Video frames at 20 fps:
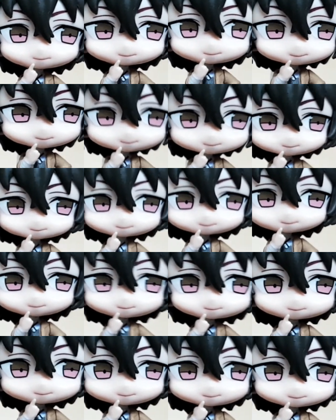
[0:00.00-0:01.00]
majority
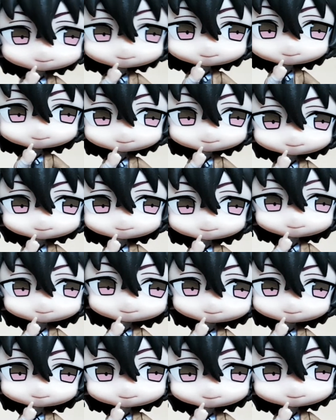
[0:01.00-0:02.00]
of
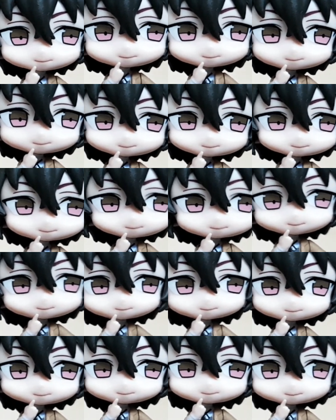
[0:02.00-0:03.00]
the
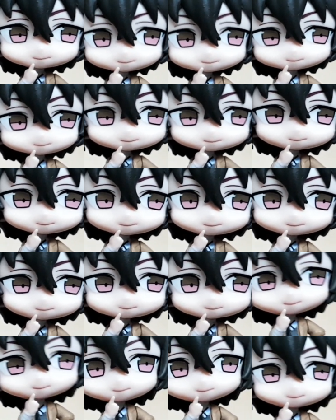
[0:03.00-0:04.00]
comics
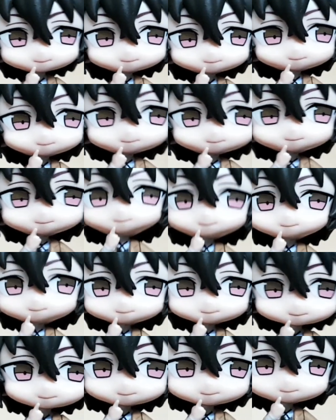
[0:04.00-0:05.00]
under
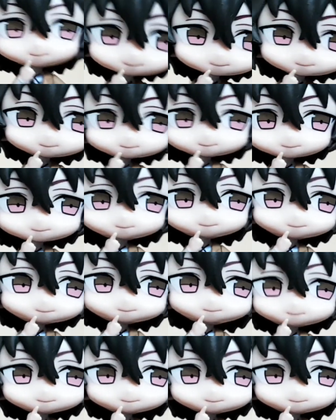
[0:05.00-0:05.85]
Haliya Publishing